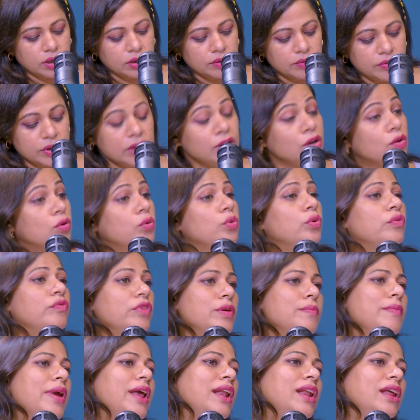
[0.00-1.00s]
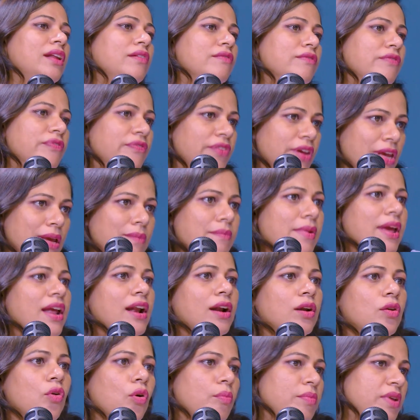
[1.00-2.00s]
include women in
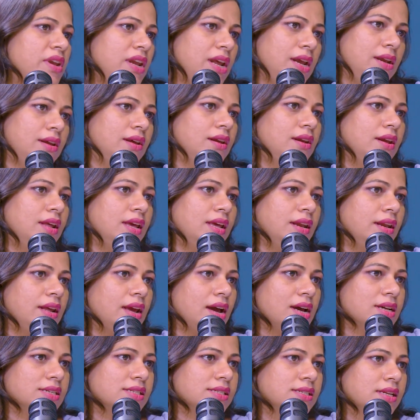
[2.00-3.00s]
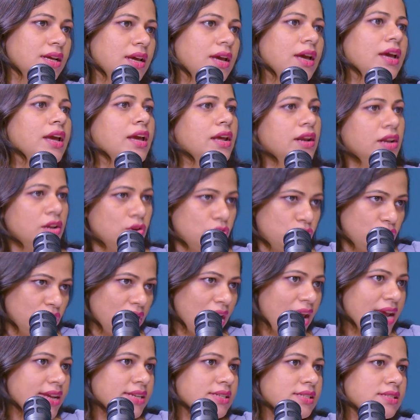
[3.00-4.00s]
female-dominated areas,
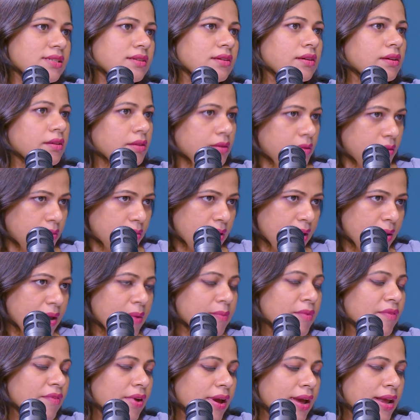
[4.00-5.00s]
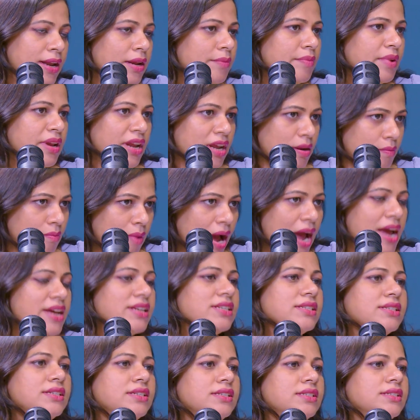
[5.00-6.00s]
eliminate
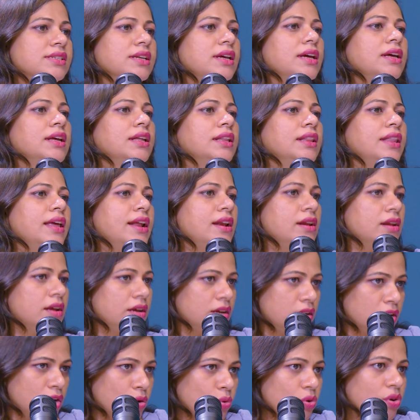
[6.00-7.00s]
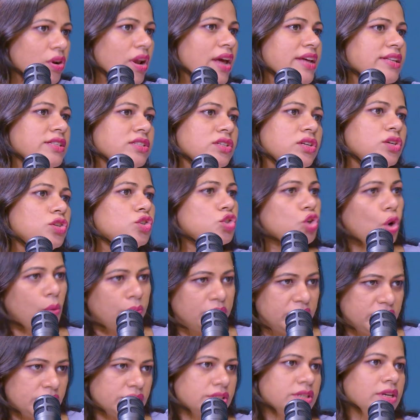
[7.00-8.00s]
biases, then neutralize job
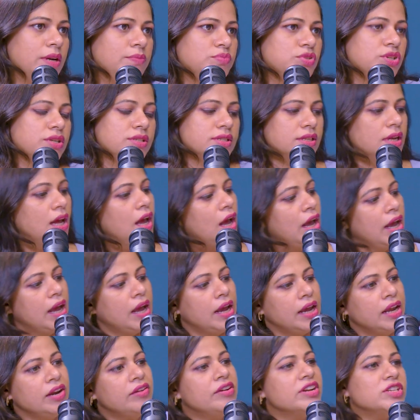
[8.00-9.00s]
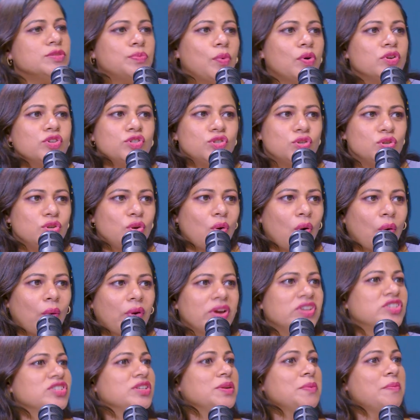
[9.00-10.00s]
descriptions. In response to your
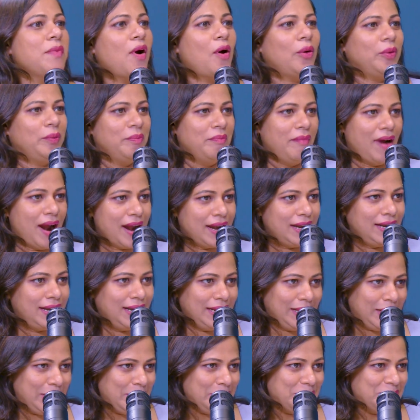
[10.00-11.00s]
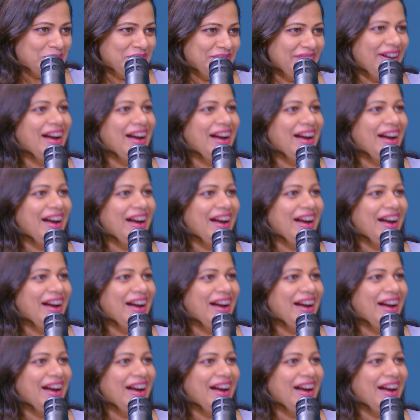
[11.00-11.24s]
question about my team,